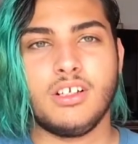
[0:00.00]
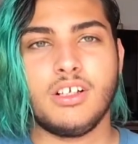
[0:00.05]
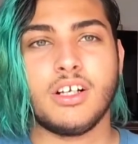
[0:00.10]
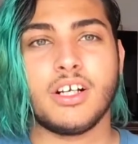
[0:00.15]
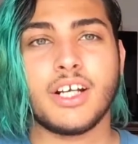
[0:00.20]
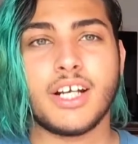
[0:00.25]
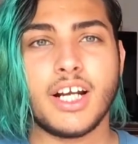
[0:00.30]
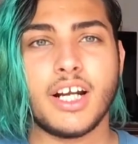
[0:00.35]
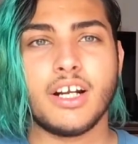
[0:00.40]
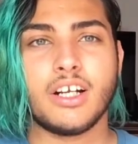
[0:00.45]

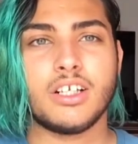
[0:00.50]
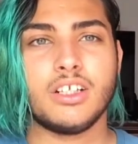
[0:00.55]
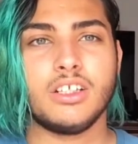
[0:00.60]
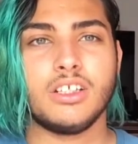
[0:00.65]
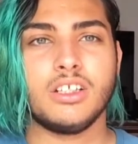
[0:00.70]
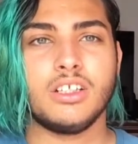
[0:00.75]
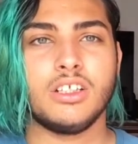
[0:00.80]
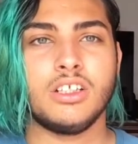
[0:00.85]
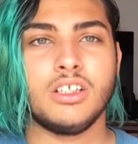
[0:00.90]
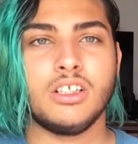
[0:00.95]
Her
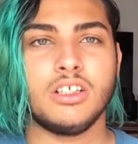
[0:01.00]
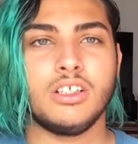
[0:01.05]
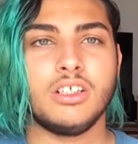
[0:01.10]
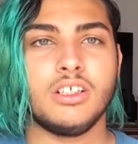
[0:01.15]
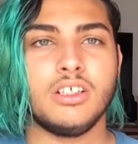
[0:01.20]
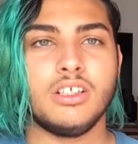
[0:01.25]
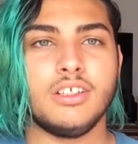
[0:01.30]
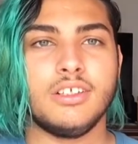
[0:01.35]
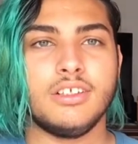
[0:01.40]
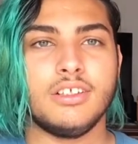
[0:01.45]
character
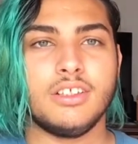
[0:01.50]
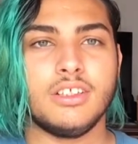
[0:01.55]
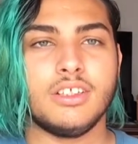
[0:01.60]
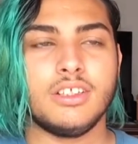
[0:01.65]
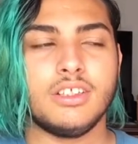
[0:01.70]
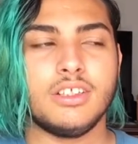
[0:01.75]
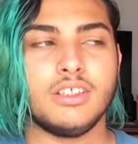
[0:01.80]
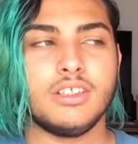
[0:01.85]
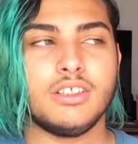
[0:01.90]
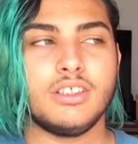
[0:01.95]

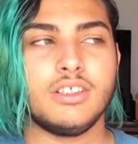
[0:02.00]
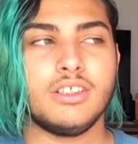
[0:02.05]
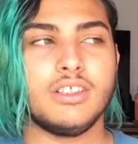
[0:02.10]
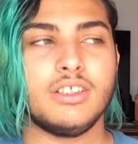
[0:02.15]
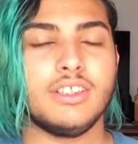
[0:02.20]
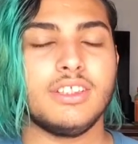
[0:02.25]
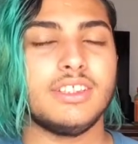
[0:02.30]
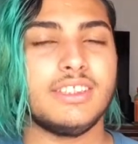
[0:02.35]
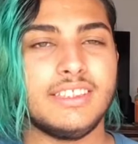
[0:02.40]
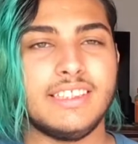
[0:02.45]

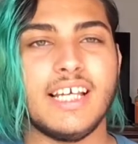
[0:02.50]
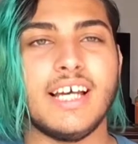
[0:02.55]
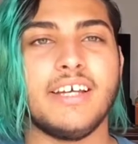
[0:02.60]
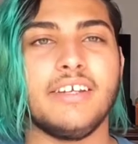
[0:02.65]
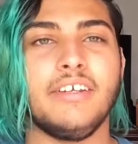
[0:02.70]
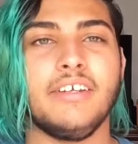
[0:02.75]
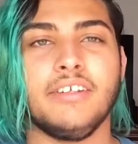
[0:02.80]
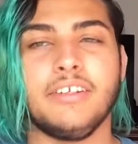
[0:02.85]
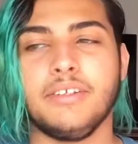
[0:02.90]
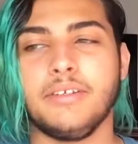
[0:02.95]
is
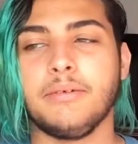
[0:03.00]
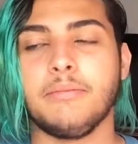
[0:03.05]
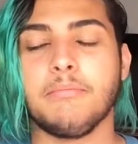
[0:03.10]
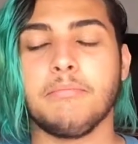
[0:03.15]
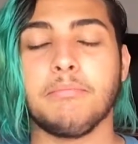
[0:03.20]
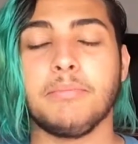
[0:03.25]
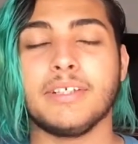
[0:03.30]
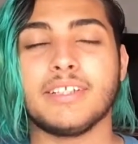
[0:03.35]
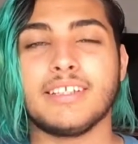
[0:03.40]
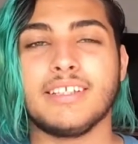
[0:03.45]
dead,
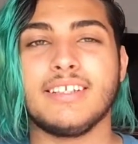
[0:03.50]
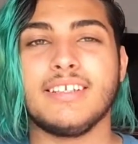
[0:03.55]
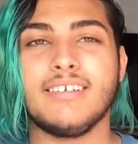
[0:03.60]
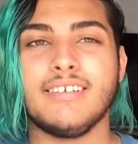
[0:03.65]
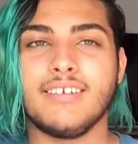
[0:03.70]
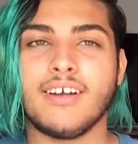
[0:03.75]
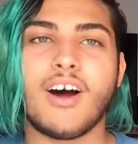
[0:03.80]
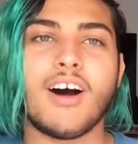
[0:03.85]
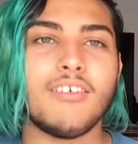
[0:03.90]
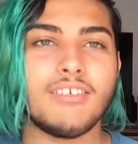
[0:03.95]
but
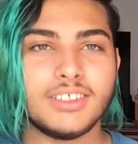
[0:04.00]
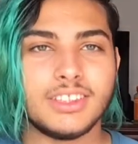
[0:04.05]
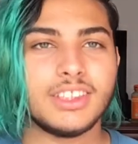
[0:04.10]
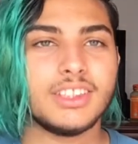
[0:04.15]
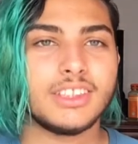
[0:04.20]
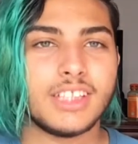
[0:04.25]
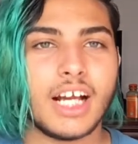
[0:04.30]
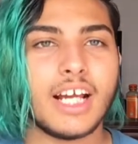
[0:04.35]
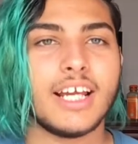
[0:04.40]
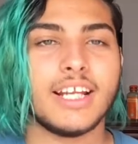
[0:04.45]

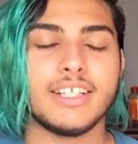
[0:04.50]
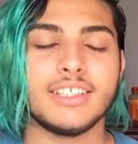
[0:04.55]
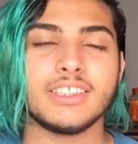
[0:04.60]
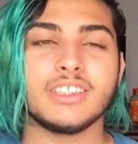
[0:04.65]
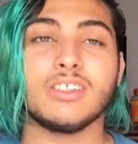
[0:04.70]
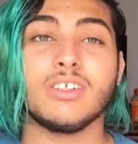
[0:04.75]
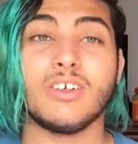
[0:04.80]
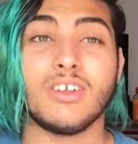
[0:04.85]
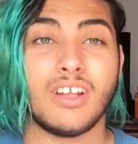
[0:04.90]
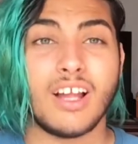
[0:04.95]
obviously Diane
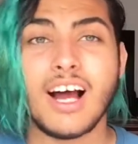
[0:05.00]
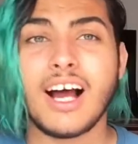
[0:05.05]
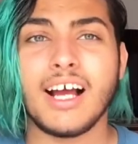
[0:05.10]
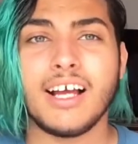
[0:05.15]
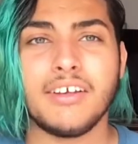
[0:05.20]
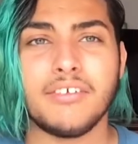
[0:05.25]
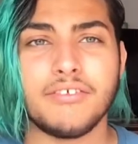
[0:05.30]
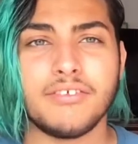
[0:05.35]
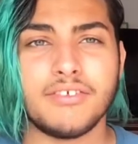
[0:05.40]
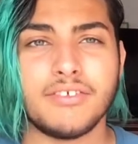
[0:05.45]
is still
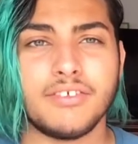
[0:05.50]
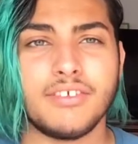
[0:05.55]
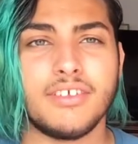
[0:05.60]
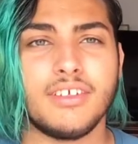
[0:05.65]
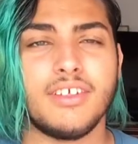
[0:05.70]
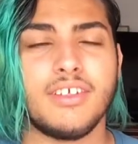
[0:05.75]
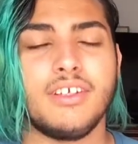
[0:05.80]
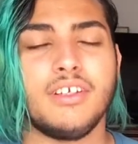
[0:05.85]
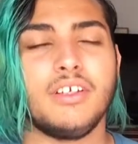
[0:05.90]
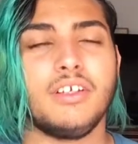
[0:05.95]
alive.
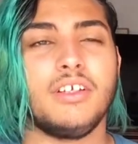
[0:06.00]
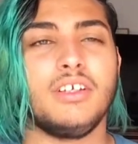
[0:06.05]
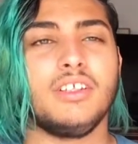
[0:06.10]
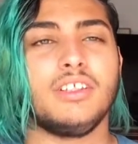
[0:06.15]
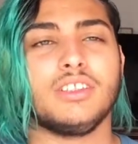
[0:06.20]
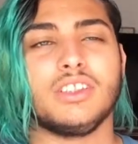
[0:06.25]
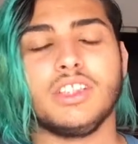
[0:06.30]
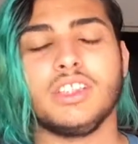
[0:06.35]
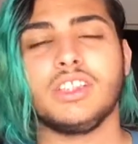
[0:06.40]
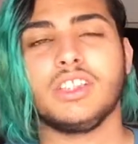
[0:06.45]

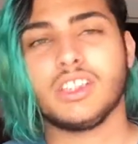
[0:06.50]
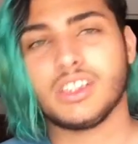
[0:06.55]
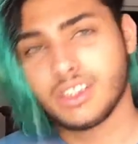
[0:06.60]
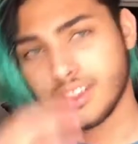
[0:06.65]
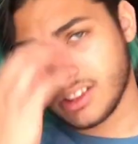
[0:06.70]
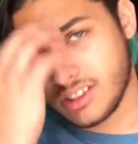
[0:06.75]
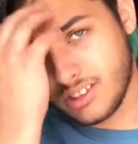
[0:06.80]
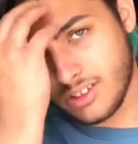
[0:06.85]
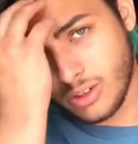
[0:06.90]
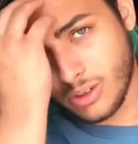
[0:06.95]
She's just
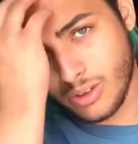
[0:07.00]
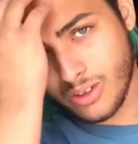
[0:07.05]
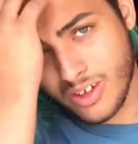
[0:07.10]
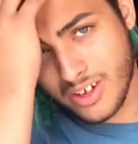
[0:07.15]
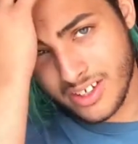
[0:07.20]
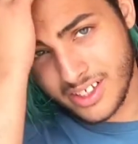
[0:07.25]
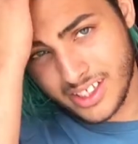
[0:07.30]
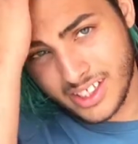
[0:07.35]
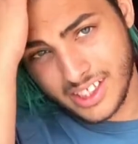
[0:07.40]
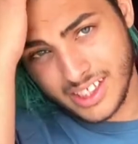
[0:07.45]
no
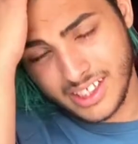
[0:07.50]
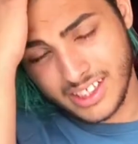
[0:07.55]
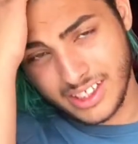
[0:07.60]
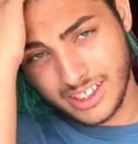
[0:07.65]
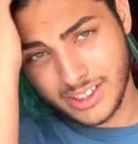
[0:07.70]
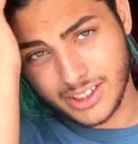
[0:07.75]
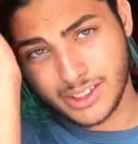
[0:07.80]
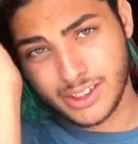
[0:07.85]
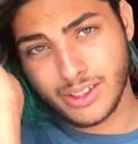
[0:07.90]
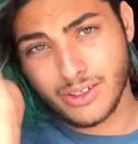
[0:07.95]
longer in
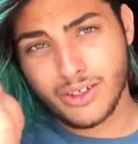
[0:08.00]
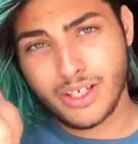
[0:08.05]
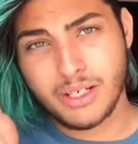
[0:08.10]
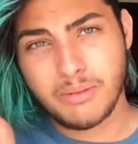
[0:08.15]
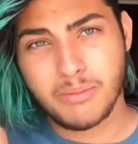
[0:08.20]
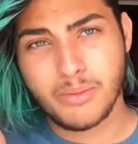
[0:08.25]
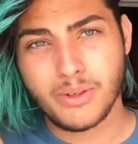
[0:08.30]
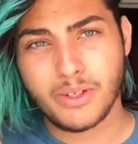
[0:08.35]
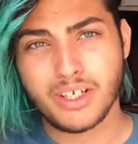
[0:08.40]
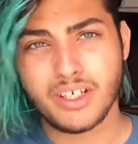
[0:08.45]
the show
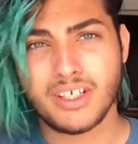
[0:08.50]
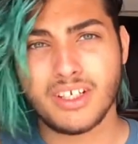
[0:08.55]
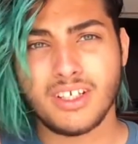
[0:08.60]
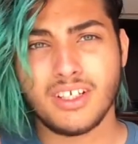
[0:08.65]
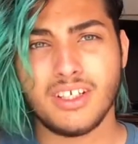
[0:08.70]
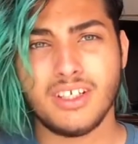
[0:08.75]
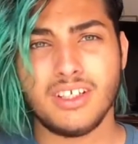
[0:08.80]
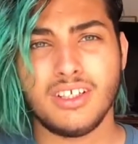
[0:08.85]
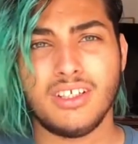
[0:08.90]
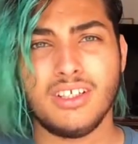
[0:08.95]
anymore,
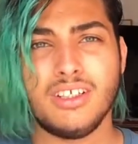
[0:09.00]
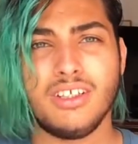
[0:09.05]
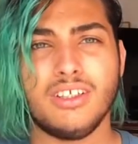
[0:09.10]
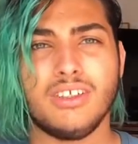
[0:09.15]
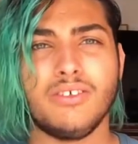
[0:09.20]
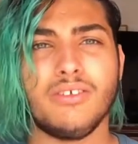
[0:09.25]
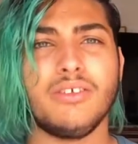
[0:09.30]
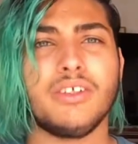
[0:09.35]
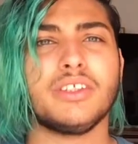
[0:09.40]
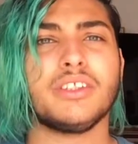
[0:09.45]

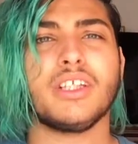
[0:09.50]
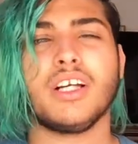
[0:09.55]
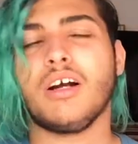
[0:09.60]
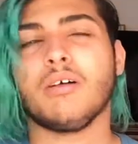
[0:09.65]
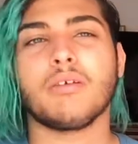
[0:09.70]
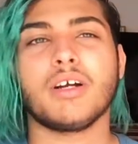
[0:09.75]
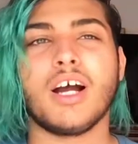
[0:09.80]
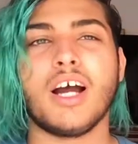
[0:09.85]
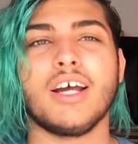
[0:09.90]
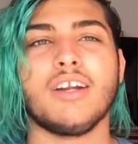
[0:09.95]
which
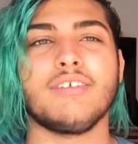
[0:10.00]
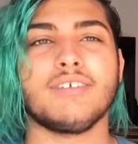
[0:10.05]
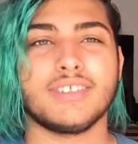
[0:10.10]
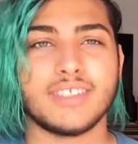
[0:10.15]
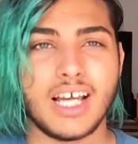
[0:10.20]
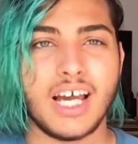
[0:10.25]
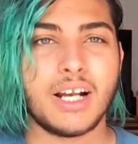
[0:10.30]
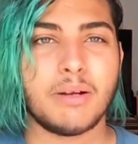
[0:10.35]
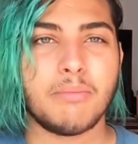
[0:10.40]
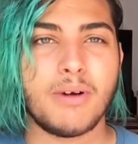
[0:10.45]
I'm kind of
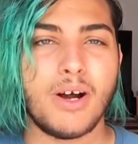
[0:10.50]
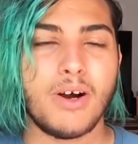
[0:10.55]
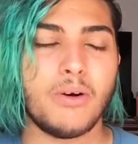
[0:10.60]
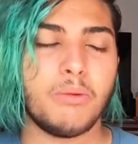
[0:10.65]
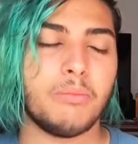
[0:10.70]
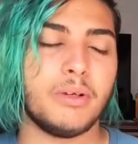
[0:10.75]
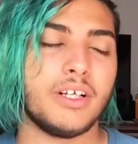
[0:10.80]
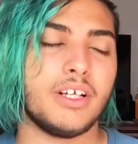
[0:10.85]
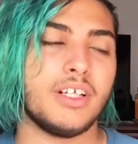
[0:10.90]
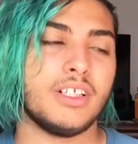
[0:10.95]
sad
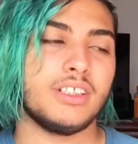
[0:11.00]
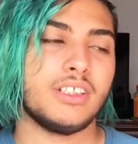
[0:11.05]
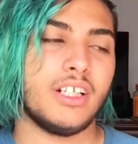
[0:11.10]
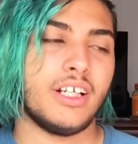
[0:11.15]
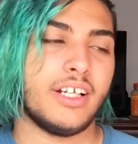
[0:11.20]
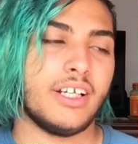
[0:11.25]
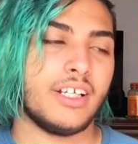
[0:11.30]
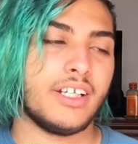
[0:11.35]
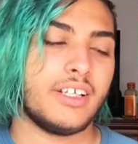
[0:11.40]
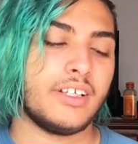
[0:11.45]
about because,
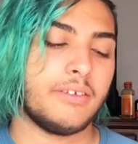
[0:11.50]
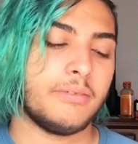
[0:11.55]
like,